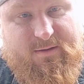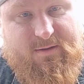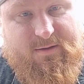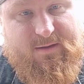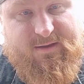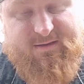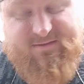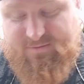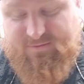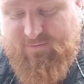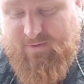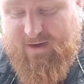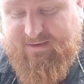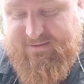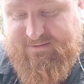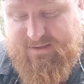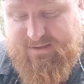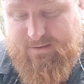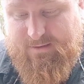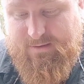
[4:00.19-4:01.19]
It's a
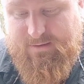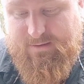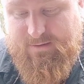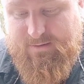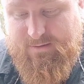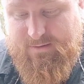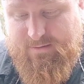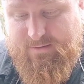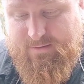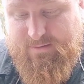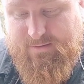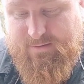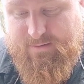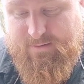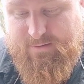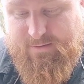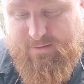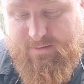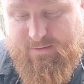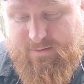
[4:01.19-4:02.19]
razor.
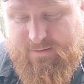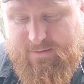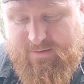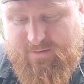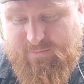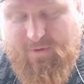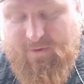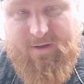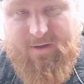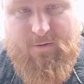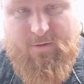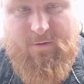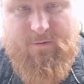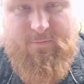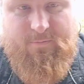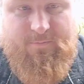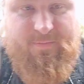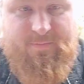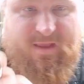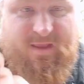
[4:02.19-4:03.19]
It's pretty cool.
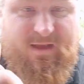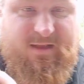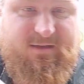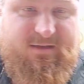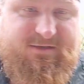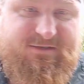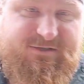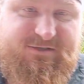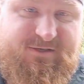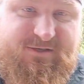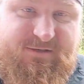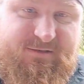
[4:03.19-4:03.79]
English.